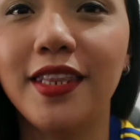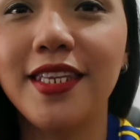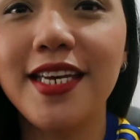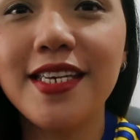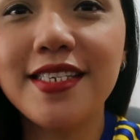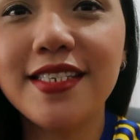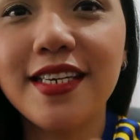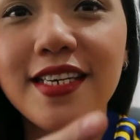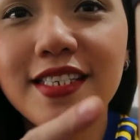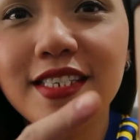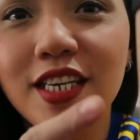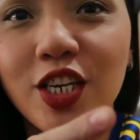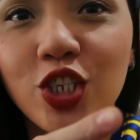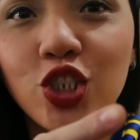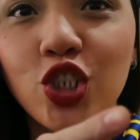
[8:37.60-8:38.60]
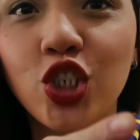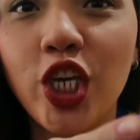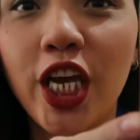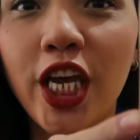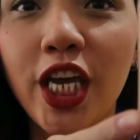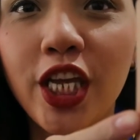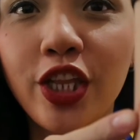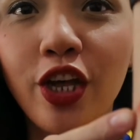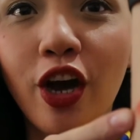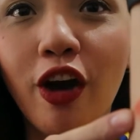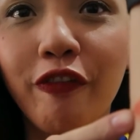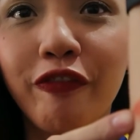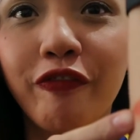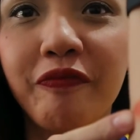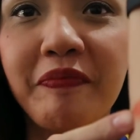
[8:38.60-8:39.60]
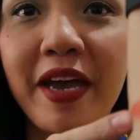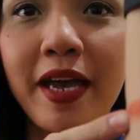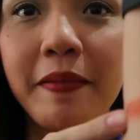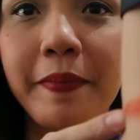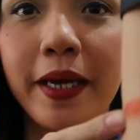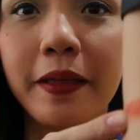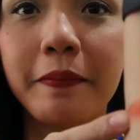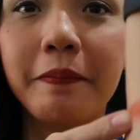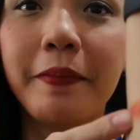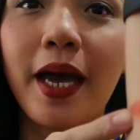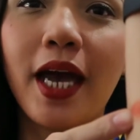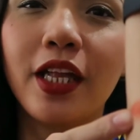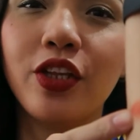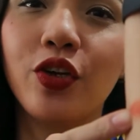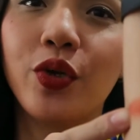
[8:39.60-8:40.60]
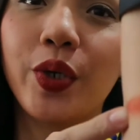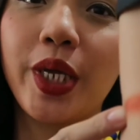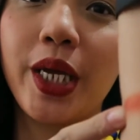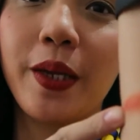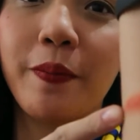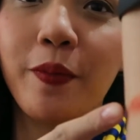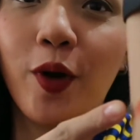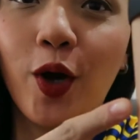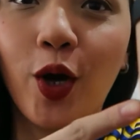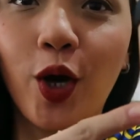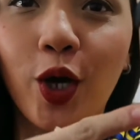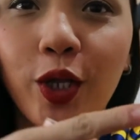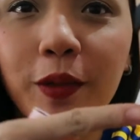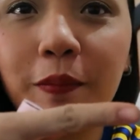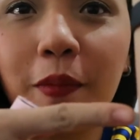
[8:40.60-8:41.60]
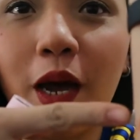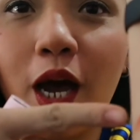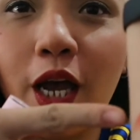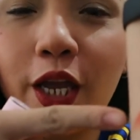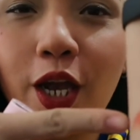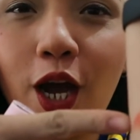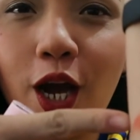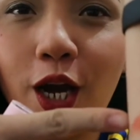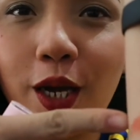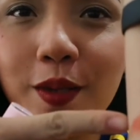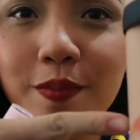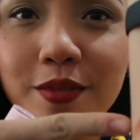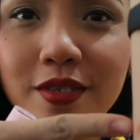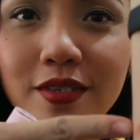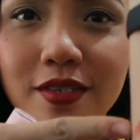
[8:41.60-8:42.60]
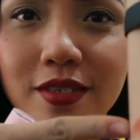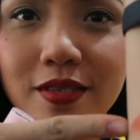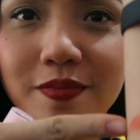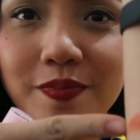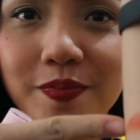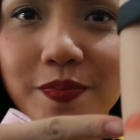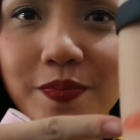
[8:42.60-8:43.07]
This is shade of velvet matte cream on my arms.